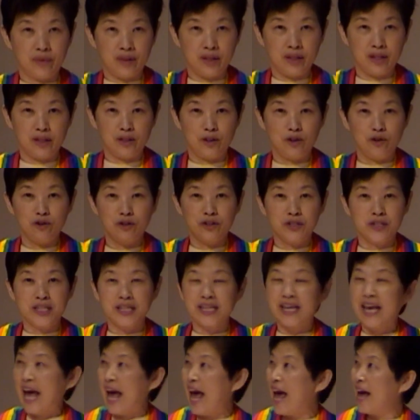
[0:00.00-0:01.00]
Do you see
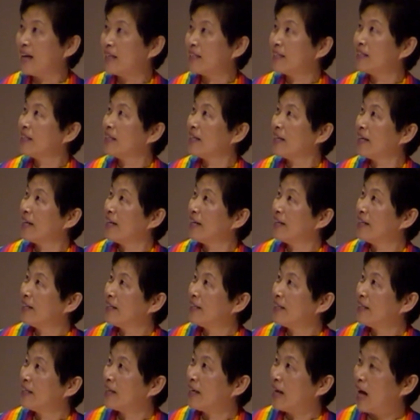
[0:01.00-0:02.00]
cat?
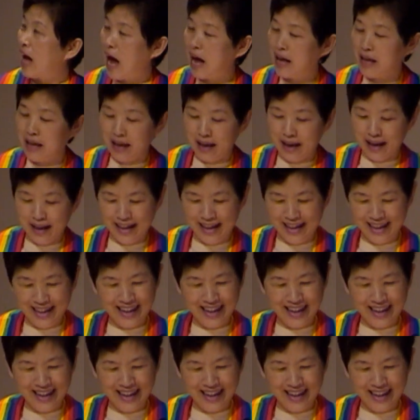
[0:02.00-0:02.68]
I,